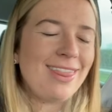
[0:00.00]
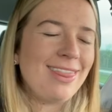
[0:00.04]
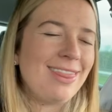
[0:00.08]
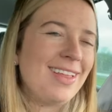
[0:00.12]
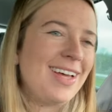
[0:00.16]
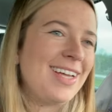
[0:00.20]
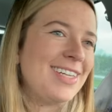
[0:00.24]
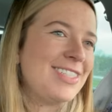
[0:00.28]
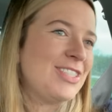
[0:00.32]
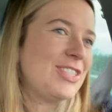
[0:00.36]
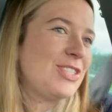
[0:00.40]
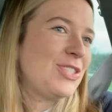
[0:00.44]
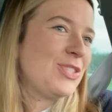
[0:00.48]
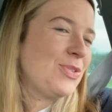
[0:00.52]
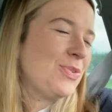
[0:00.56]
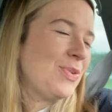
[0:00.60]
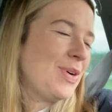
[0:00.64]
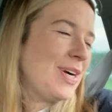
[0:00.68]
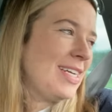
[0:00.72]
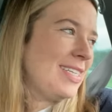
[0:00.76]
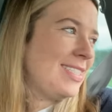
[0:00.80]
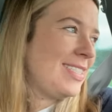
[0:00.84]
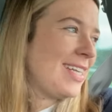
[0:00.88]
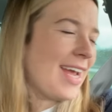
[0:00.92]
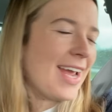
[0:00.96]
let's do
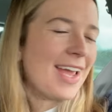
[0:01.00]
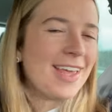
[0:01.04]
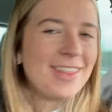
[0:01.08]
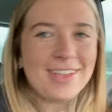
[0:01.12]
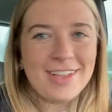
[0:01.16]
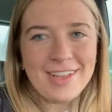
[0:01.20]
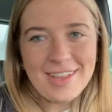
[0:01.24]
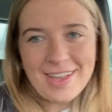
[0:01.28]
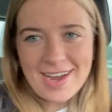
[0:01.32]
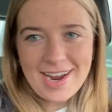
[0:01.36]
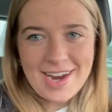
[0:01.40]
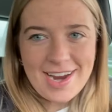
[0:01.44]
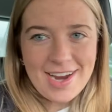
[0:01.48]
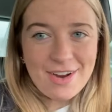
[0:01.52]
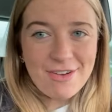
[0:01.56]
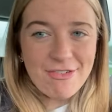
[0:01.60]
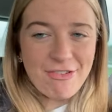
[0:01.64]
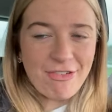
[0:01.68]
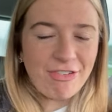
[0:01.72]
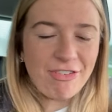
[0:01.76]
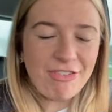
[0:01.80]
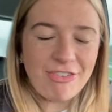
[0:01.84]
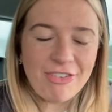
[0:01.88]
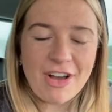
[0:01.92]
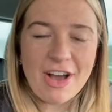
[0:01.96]
a day in the life
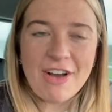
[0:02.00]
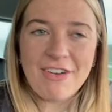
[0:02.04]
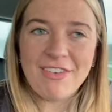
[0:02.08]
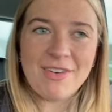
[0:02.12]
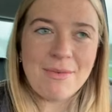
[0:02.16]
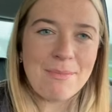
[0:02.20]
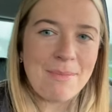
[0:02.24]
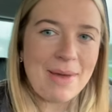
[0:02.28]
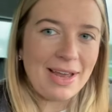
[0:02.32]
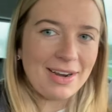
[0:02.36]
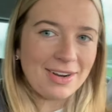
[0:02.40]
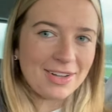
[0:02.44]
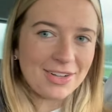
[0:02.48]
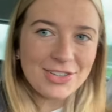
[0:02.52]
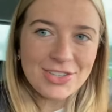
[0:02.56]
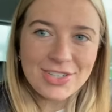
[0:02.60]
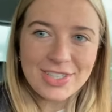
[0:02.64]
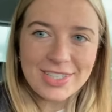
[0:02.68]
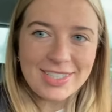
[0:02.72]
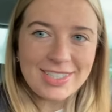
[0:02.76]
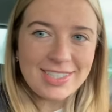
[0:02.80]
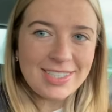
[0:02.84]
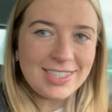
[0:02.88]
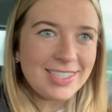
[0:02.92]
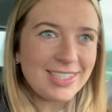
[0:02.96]
of a medical
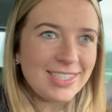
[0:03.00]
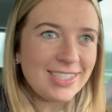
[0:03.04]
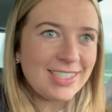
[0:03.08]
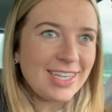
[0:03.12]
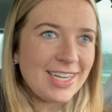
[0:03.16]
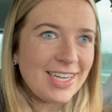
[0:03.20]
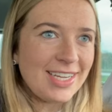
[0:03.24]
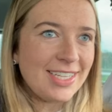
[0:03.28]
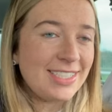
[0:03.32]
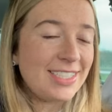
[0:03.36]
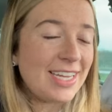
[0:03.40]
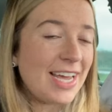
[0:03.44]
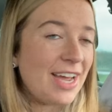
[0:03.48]
assistant.